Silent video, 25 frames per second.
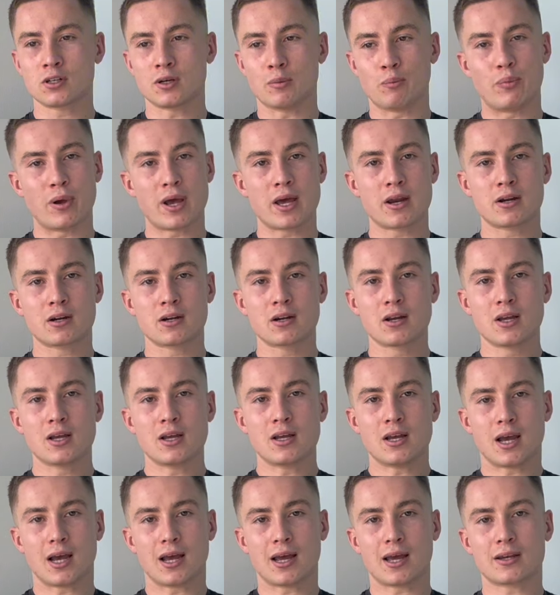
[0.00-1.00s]
and better
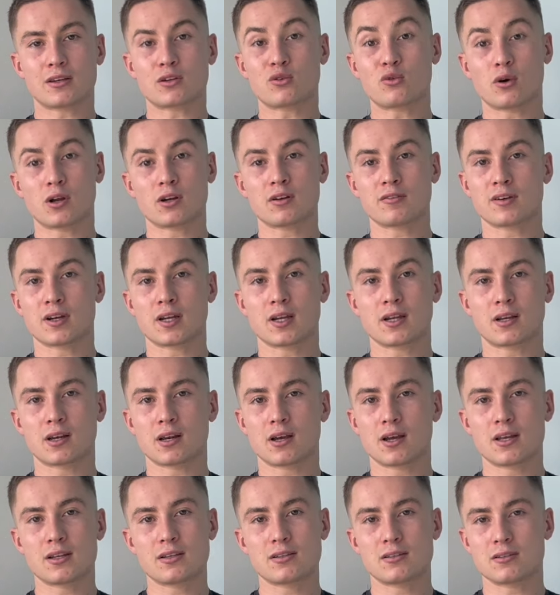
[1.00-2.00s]
at qualifying
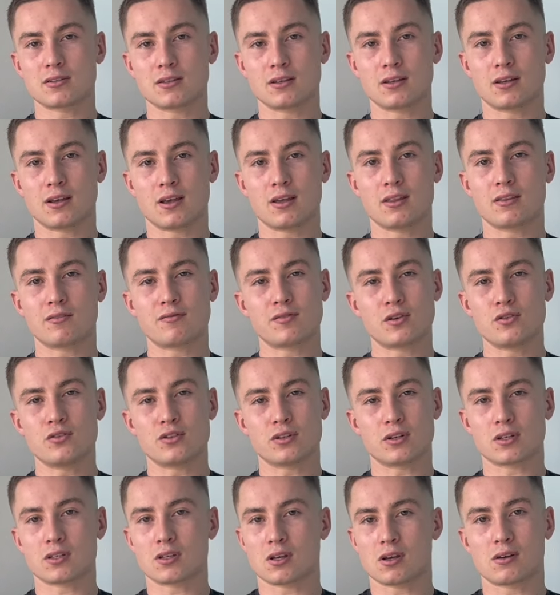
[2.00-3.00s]
clients in the
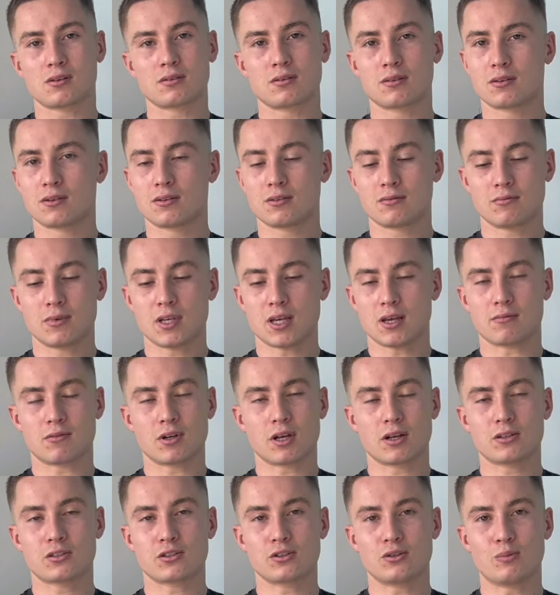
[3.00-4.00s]
future. So yeah,
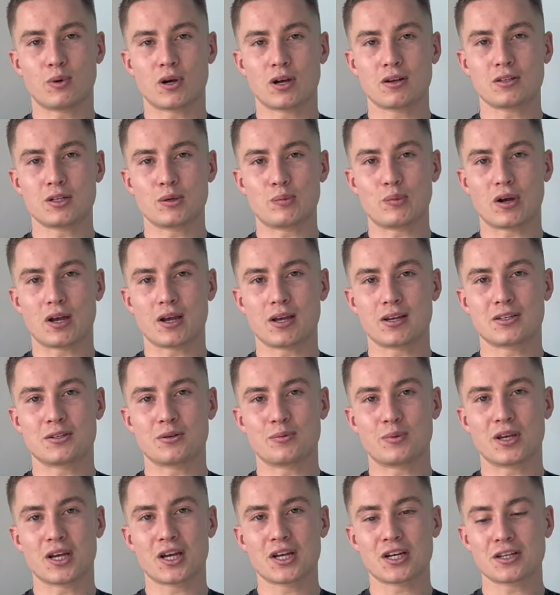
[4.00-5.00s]
not too bothered by it, to
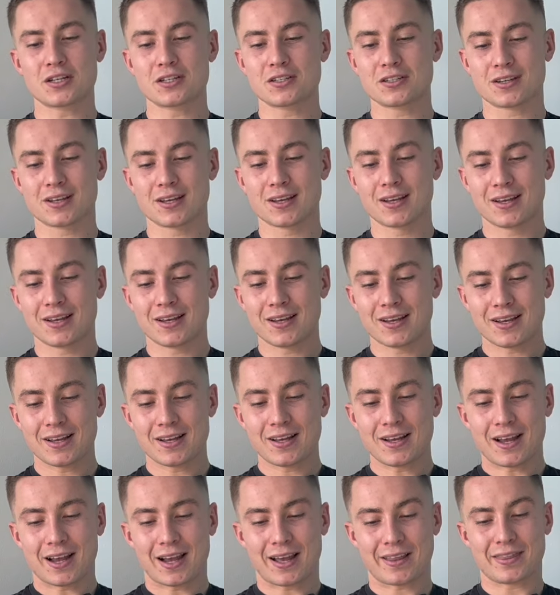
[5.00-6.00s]
be honest.
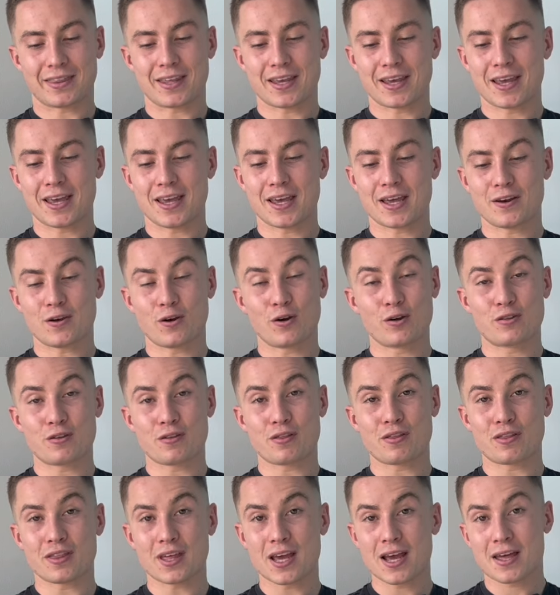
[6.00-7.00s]
And then other
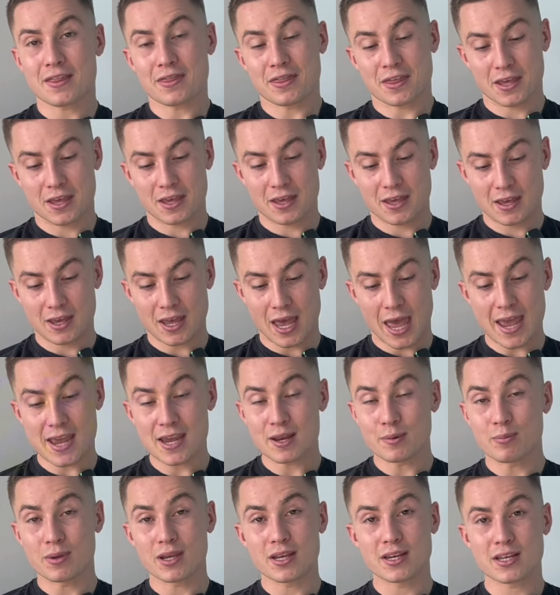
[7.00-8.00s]
than that, the
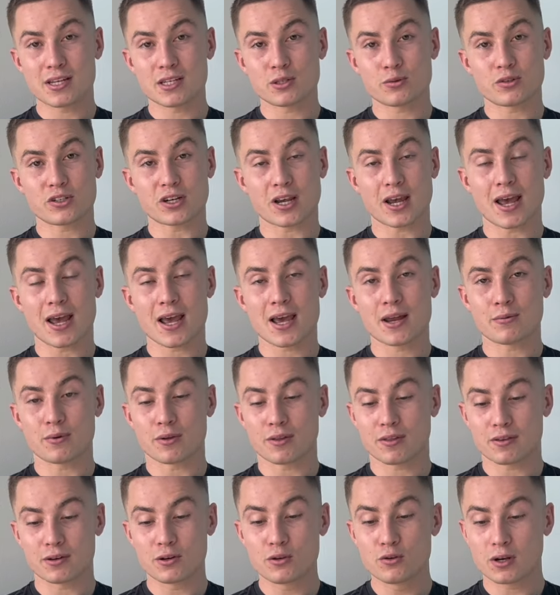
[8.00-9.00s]
8 meetings which I had
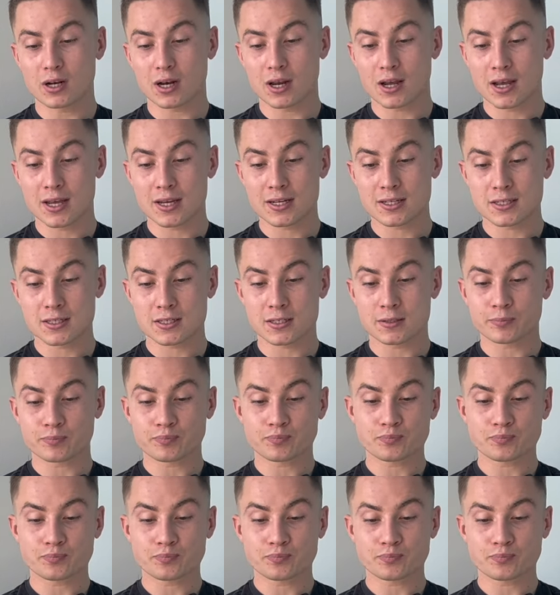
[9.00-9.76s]
with new clients,